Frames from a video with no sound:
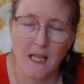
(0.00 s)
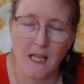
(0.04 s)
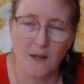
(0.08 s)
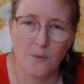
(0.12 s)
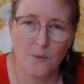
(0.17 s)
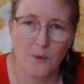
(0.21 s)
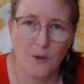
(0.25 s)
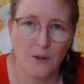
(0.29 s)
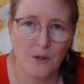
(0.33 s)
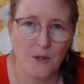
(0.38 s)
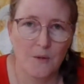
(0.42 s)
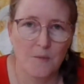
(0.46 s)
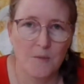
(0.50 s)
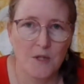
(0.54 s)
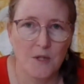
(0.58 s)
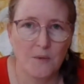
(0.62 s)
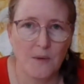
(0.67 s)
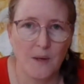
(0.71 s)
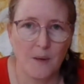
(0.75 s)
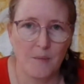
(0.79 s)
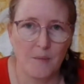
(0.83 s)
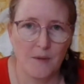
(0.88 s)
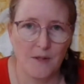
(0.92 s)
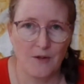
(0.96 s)
and welcome to
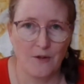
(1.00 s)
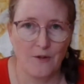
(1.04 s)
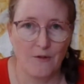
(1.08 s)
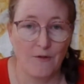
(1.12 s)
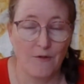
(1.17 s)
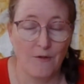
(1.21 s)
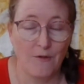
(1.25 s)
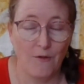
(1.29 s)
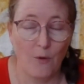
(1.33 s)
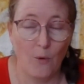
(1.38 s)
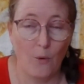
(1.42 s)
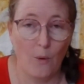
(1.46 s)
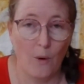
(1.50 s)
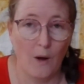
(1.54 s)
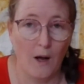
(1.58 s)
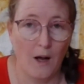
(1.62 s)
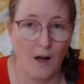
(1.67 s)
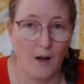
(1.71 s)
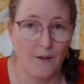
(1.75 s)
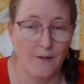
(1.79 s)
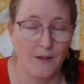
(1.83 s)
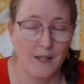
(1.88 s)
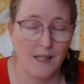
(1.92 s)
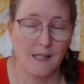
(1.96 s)
episode 4
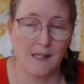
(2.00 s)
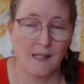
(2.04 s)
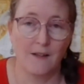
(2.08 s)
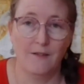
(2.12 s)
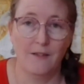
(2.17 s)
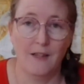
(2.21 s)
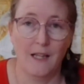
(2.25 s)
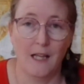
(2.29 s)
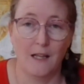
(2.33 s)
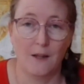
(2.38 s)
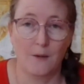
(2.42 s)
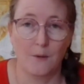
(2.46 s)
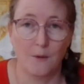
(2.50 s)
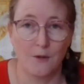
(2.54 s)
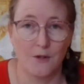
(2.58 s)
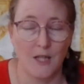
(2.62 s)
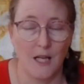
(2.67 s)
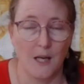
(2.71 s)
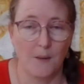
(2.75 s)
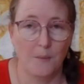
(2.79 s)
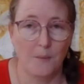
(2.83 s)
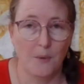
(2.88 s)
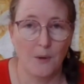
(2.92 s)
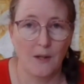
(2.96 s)
of the Sunflower Quilt
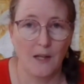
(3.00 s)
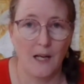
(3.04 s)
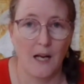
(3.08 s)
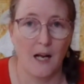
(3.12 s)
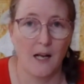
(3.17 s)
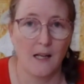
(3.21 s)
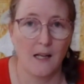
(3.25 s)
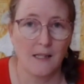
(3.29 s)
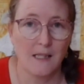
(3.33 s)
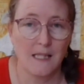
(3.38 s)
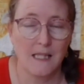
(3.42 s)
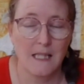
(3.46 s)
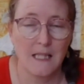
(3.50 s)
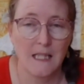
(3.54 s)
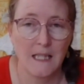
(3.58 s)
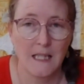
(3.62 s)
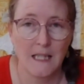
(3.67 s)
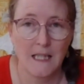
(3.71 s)
Chat podcast.